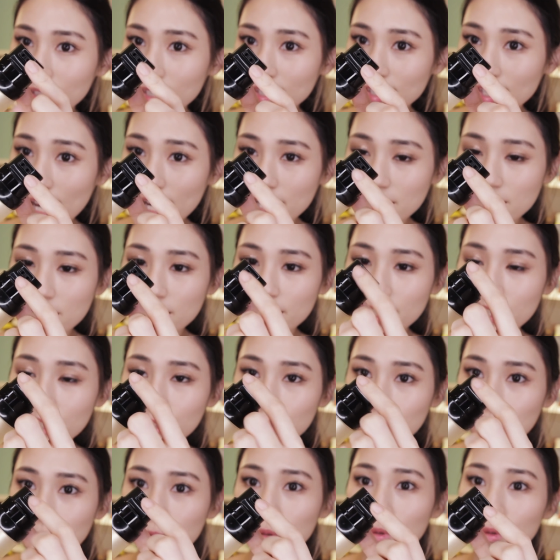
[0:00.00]
there's actually
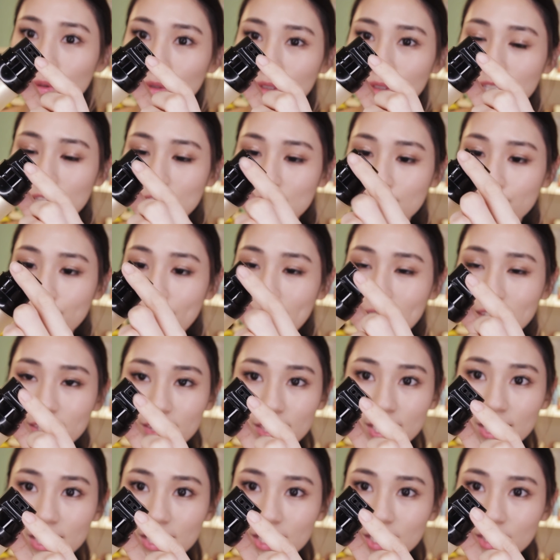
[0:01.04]
two
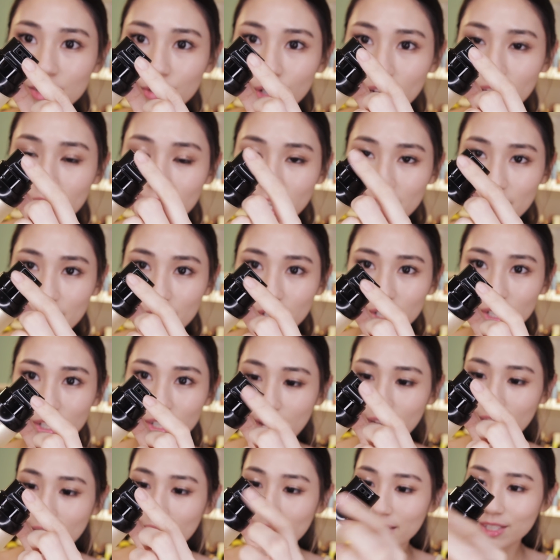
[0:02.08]
dispensers right here,
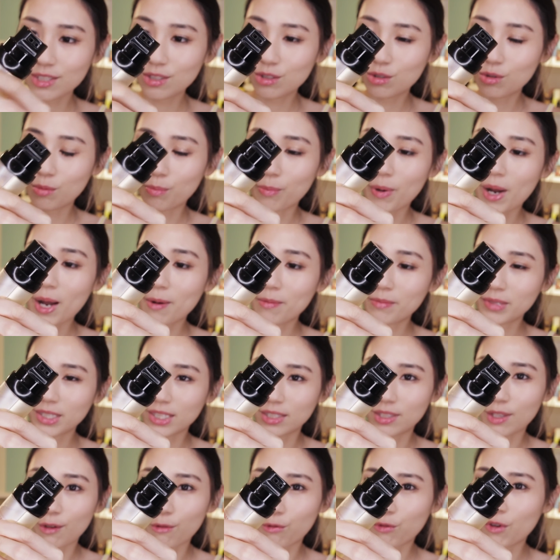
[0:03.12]
I guess to pump the
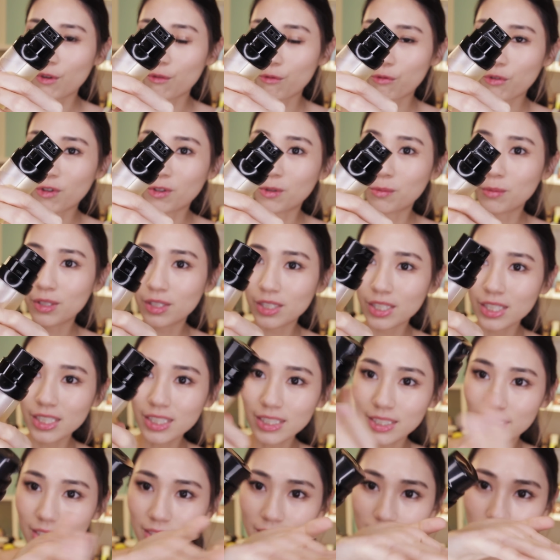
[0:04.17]
different formulas.
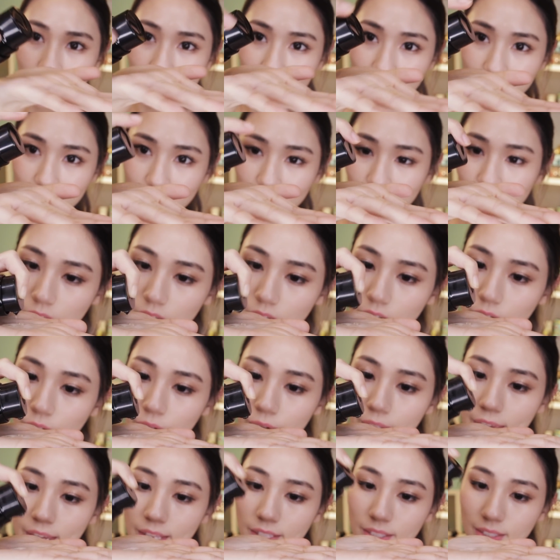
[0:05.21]
Oh
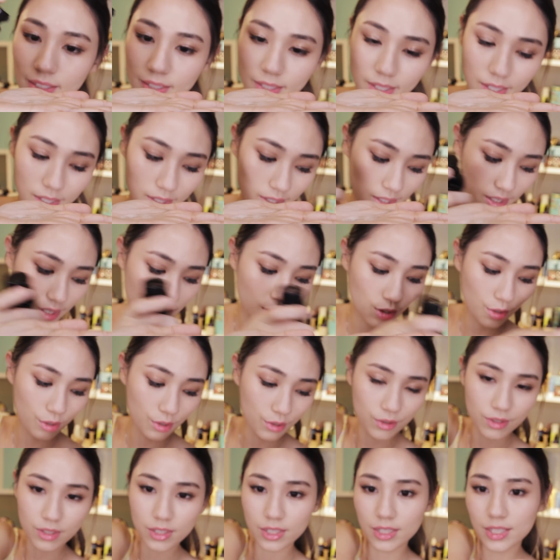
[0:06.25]
yes, and then you
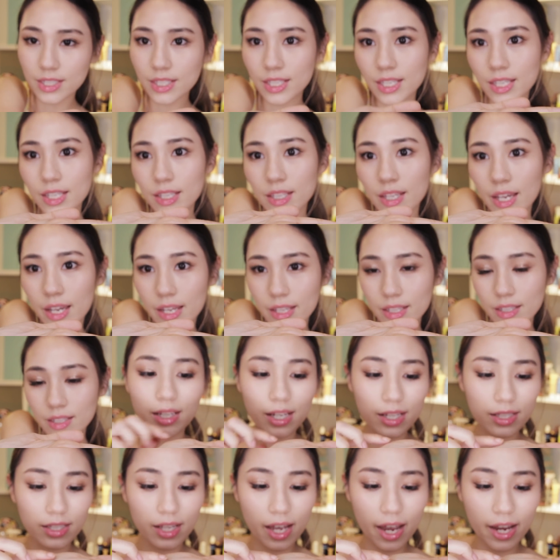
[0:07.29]
could see that
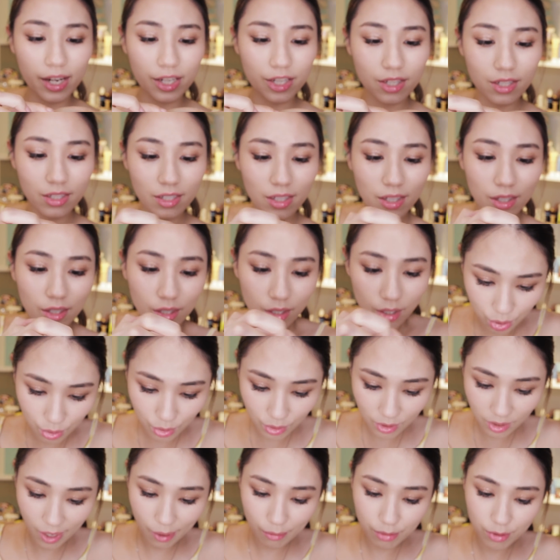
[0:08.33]
there's actually two
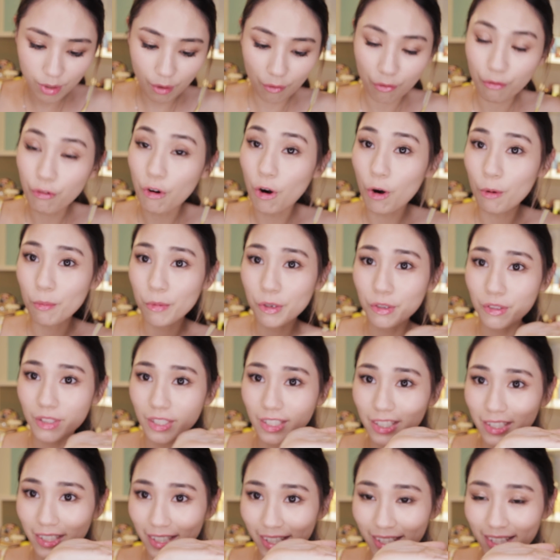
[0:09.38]
types of
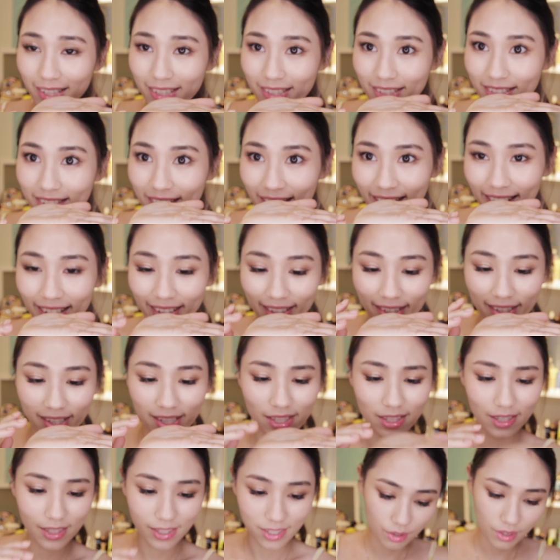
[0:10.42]
formula inside
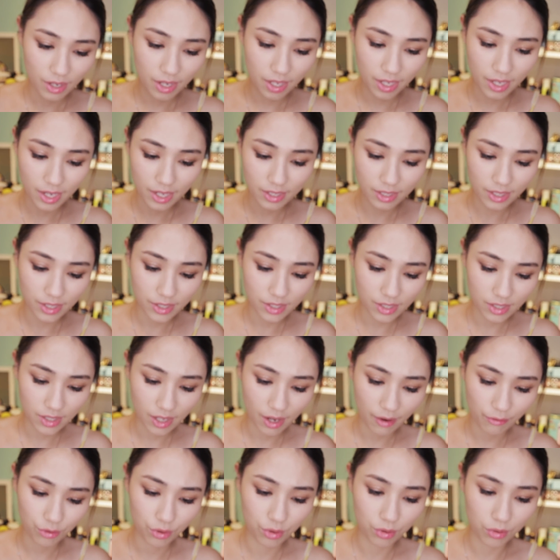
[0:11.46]
this. So I guess I just
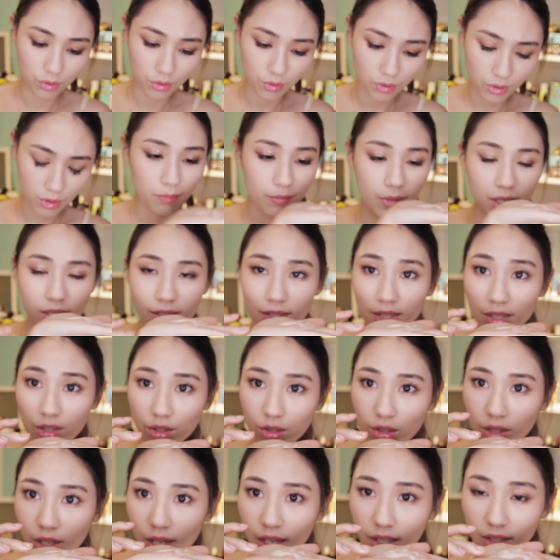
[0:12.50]
have to mix it
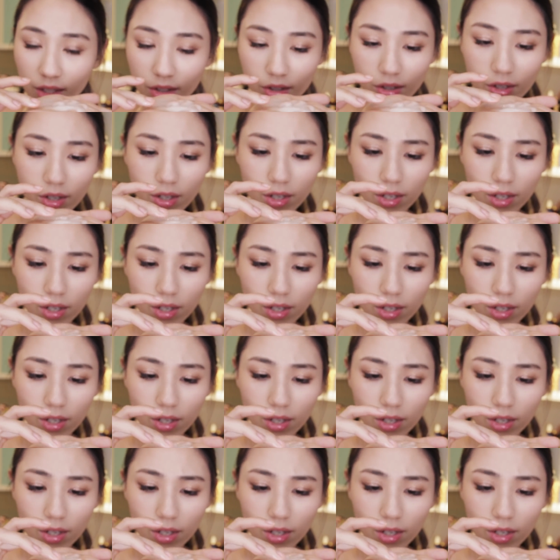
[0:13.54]
together